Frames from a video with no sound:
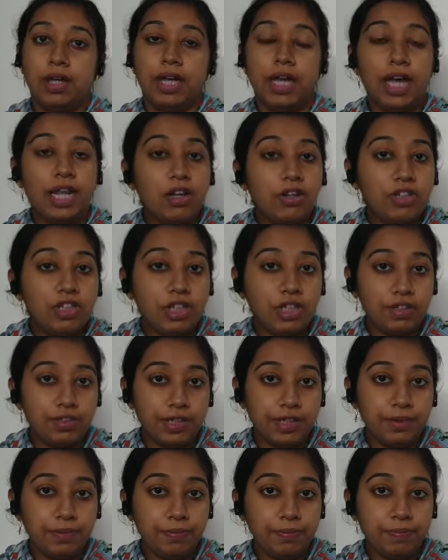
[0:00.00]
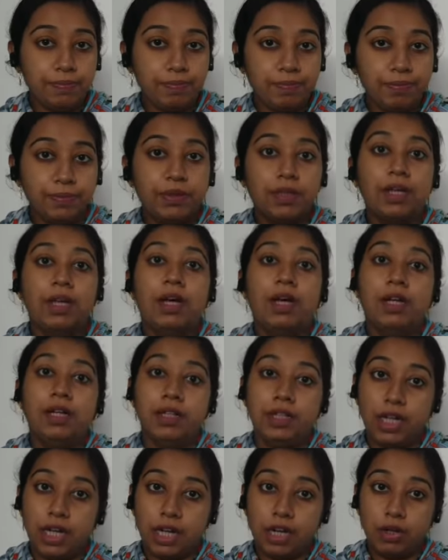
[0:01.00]
Hello children,
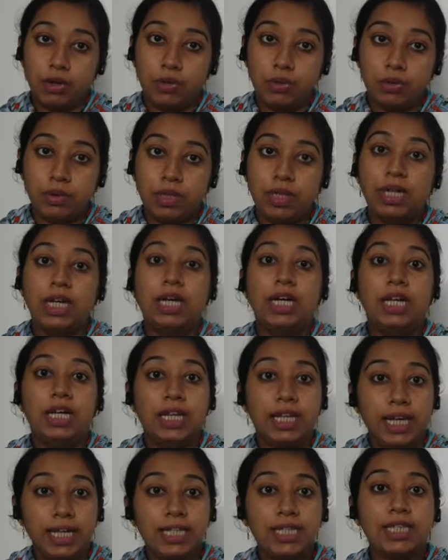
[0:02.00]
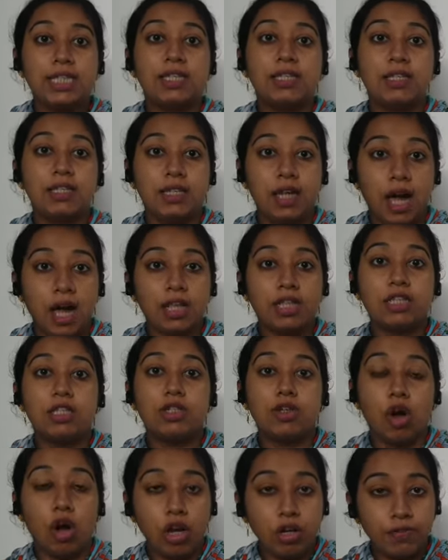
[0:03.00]
now let's start
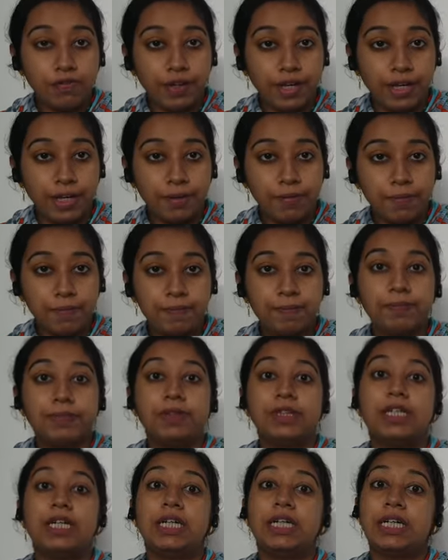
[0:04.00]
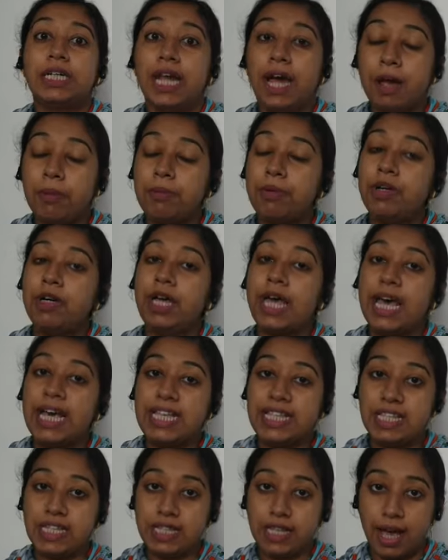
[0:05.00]
solving the grammar
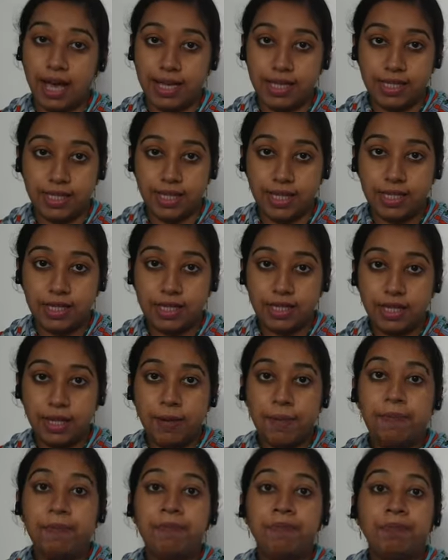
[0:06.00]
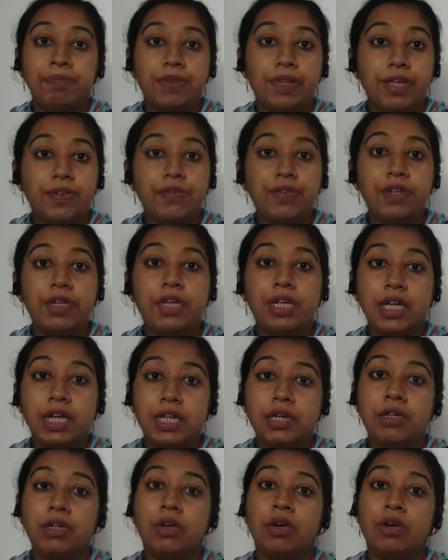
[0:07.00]
exercises given
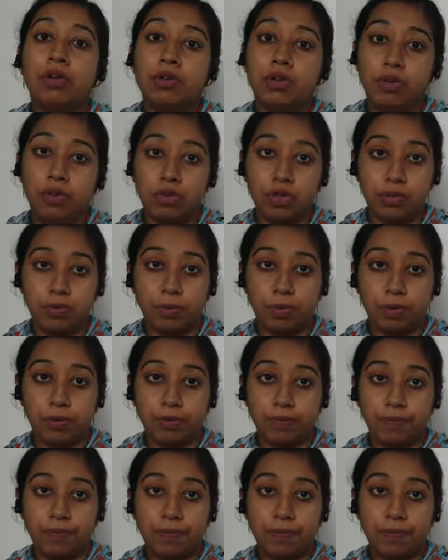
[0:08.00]
in your course book.